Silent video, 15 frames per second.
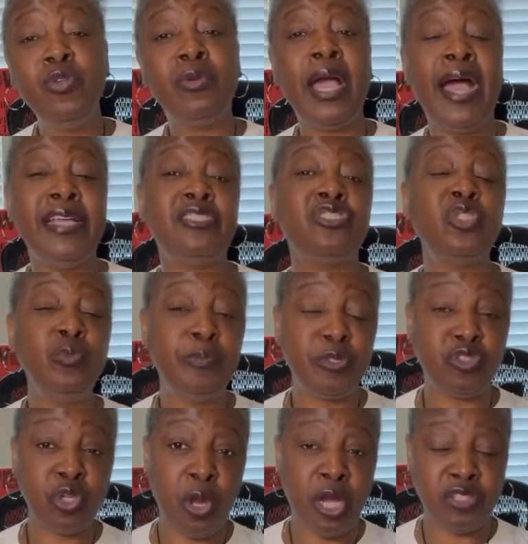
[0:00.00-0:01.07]
you guys
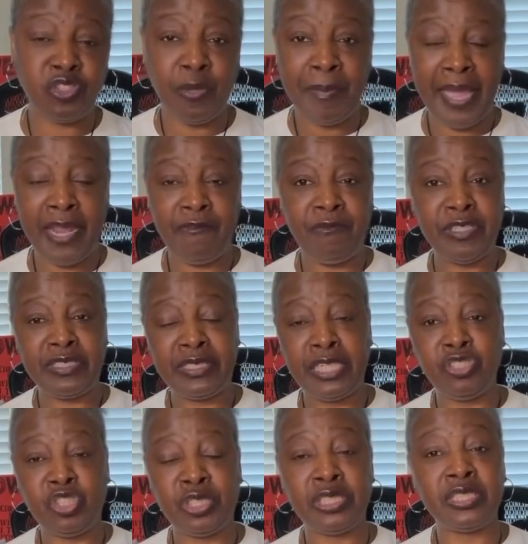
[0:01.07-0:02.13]
supercharge your
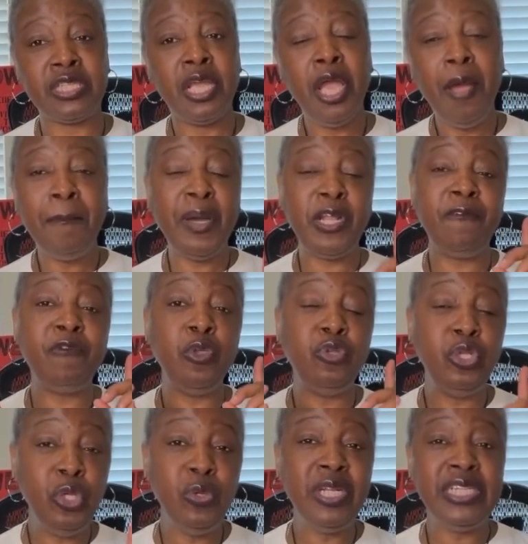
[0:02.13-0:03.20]
manifestations. But if you're
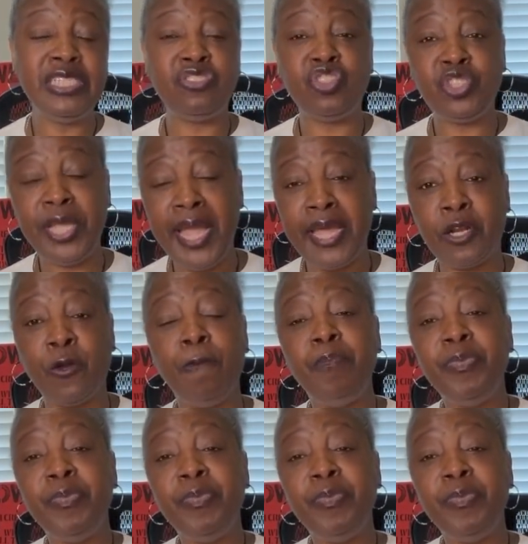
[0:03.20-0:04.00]
new to this channel,